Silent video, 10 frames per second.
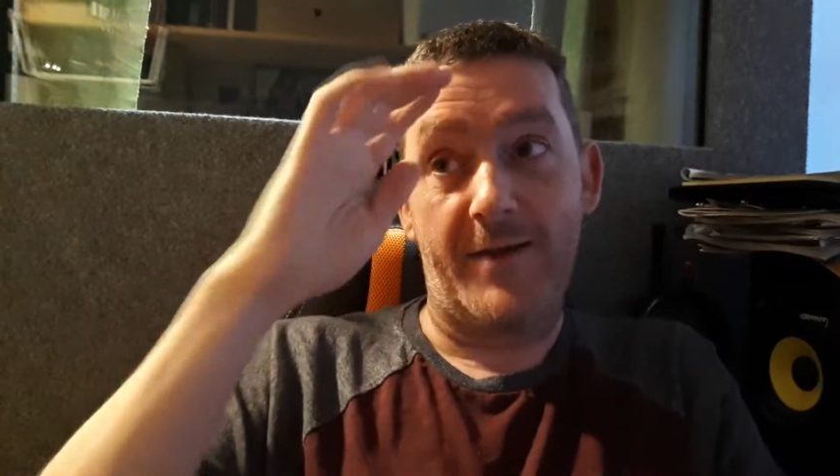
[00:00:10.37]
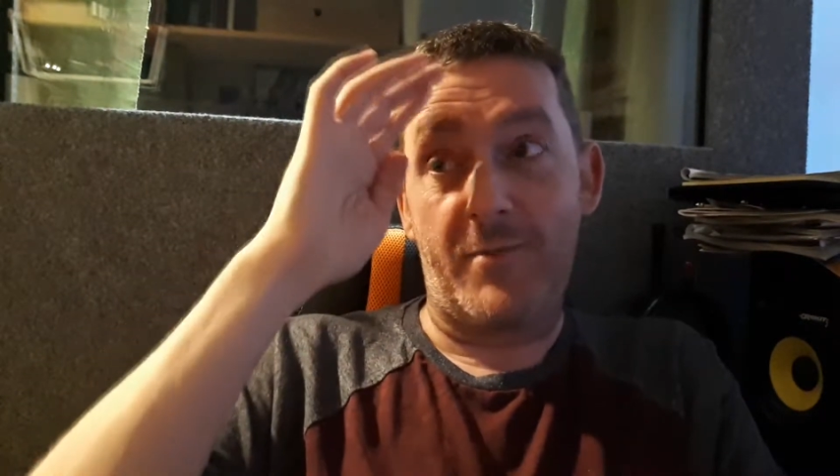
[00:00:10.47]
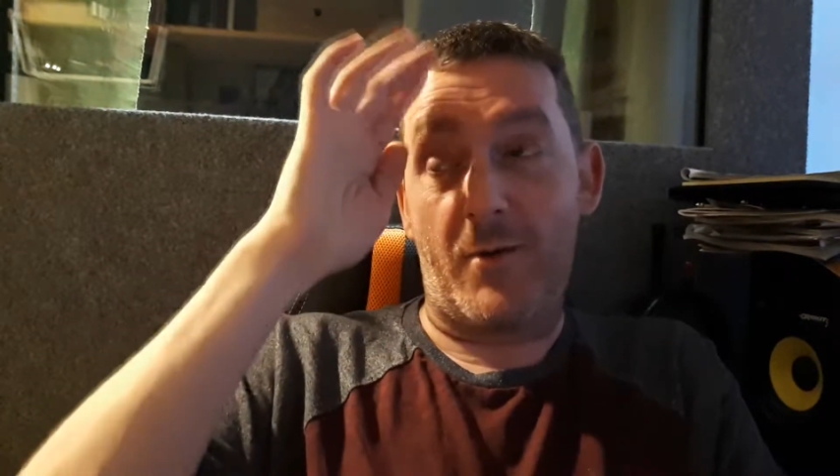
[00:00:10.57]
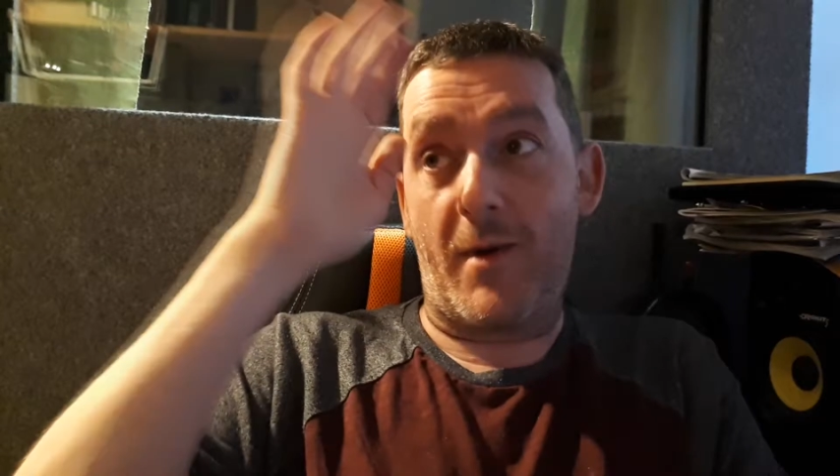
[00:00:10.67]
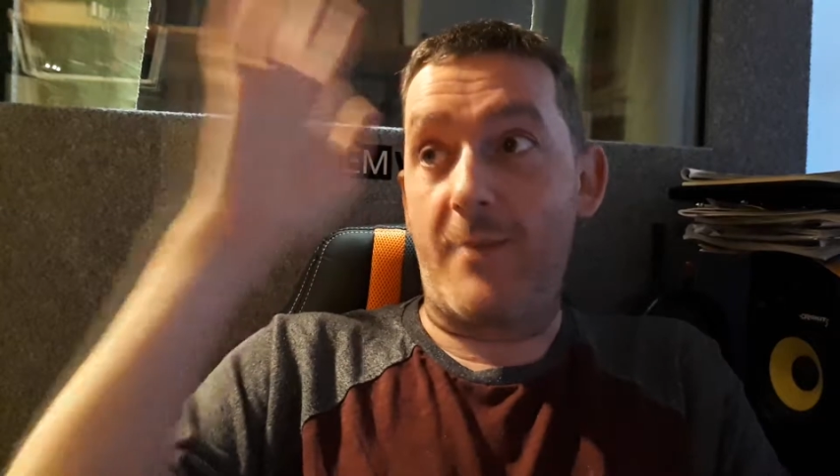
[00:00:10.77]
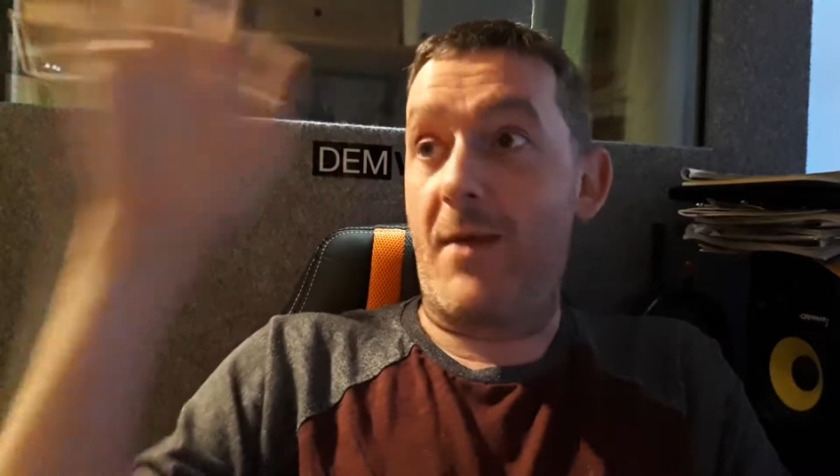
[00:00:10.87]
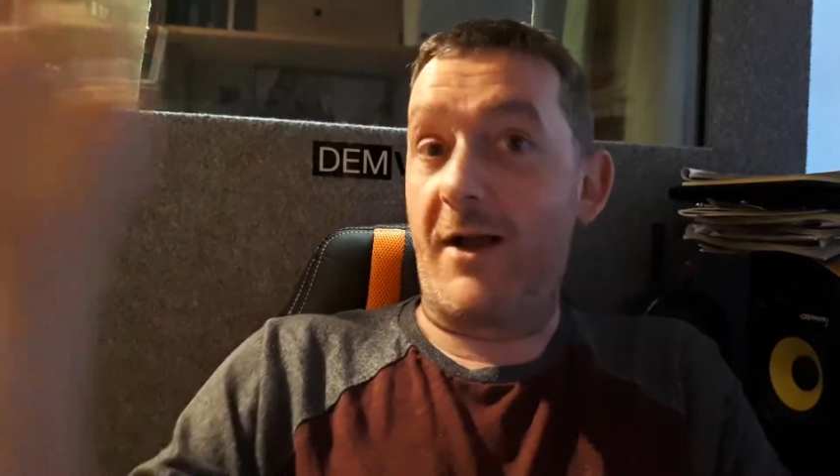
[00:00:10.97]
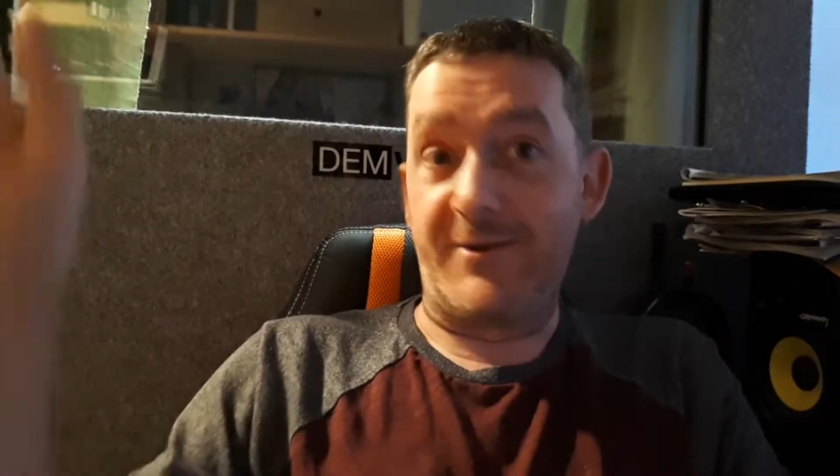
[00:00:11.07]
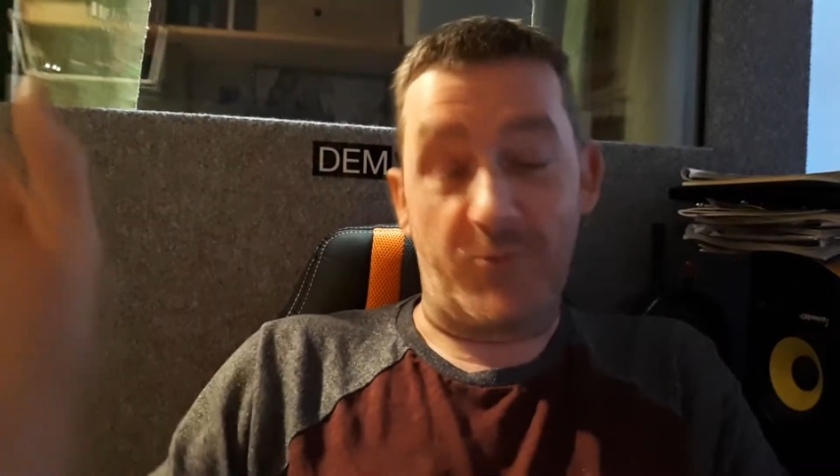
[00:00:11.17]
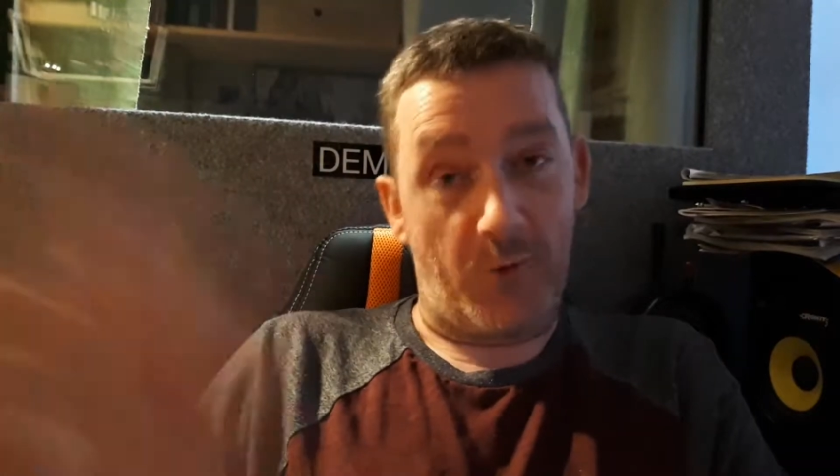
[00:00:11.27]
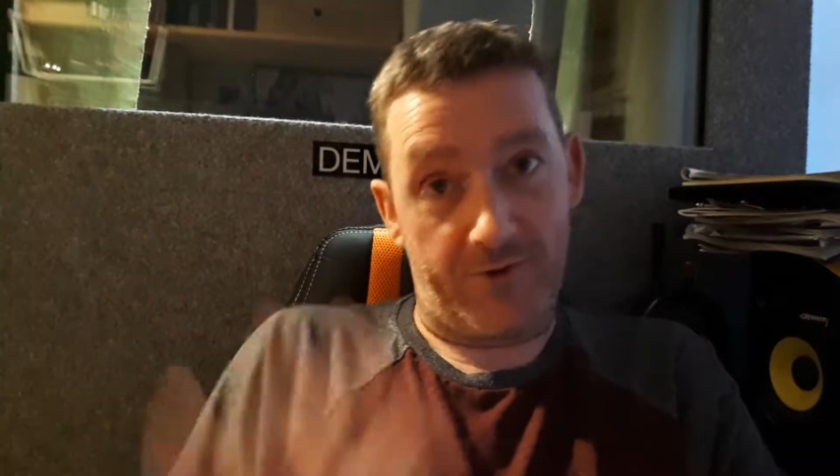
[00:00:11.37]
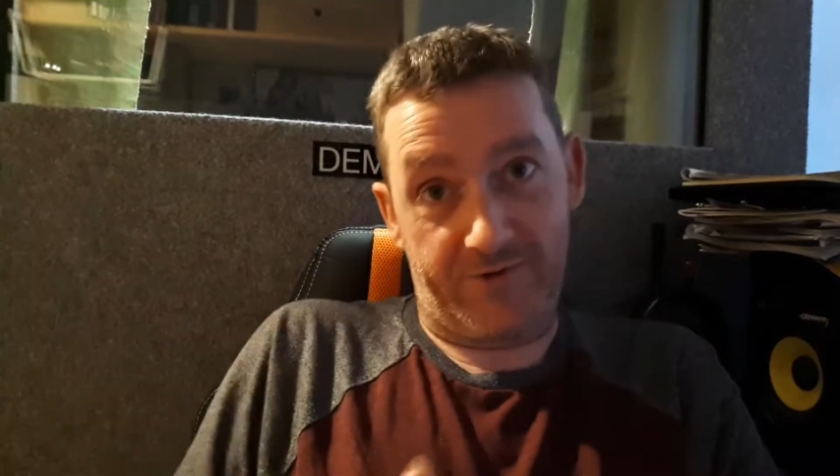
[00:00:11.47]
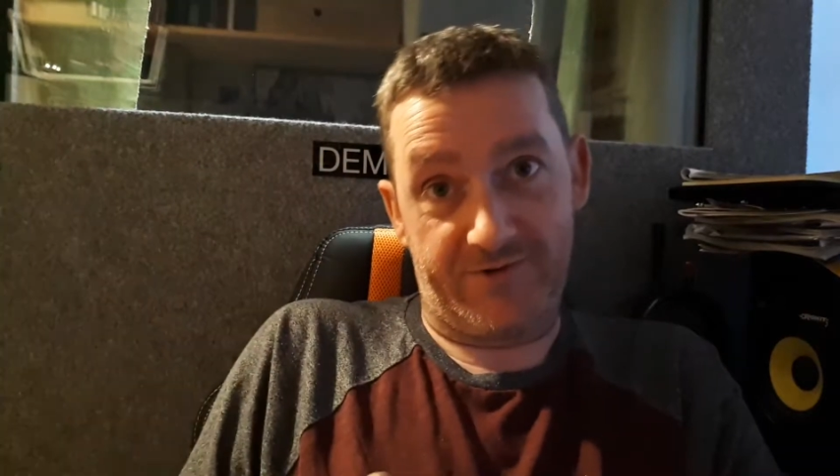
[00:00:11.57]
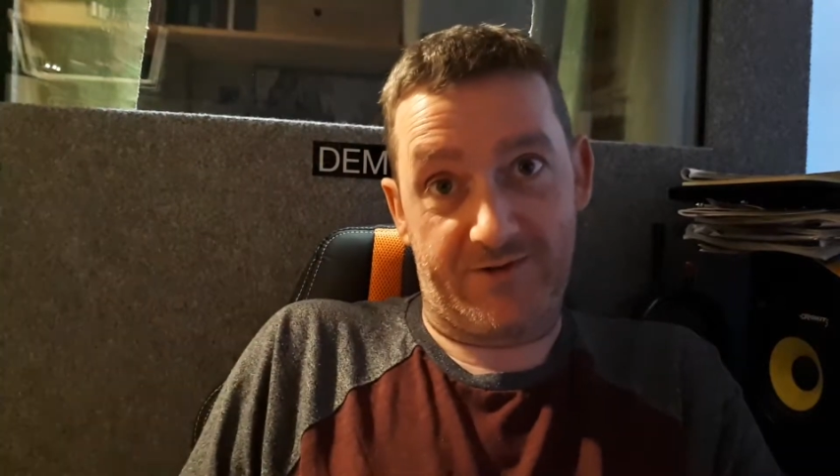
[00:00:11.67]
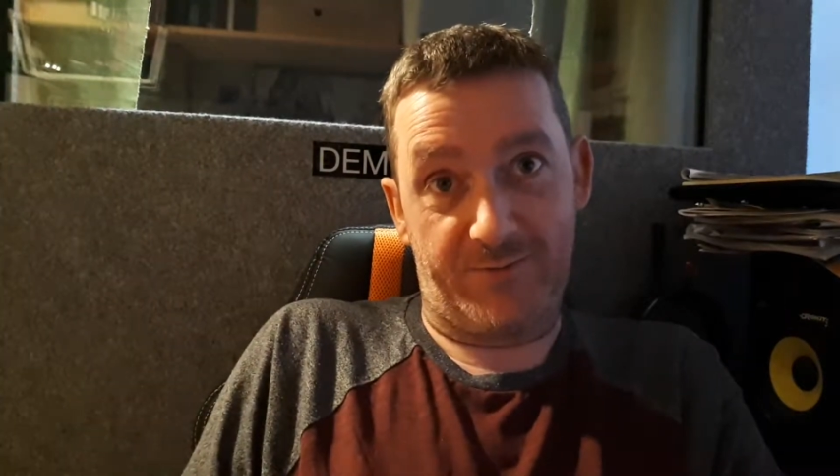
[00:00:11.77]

but my mind wanders in